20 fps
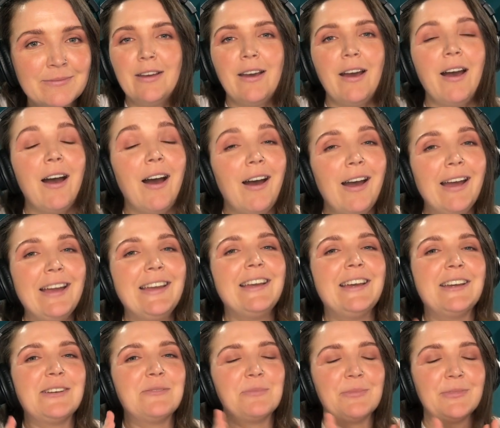I
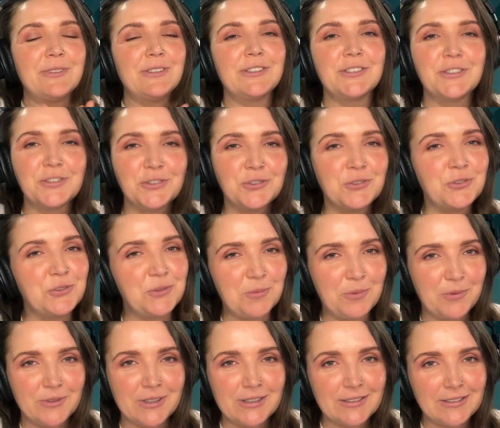am super
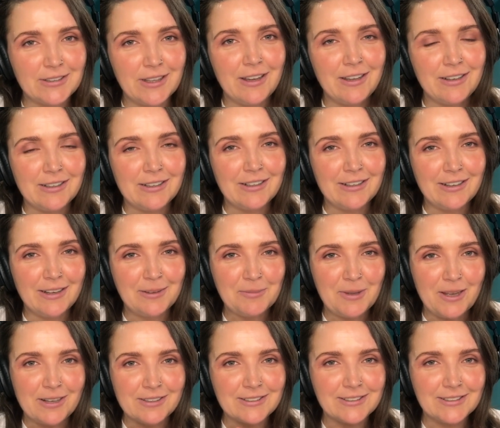excited
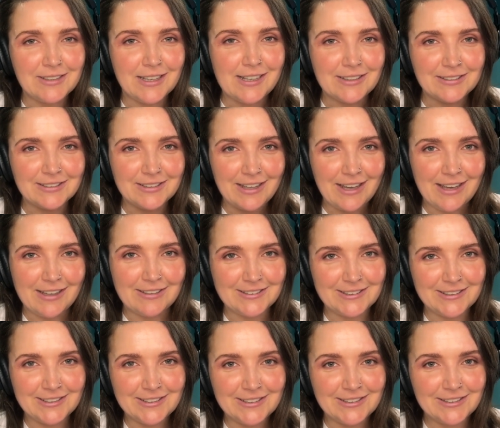about today's
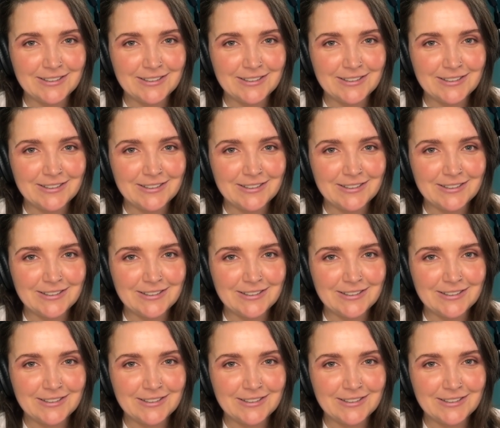guest.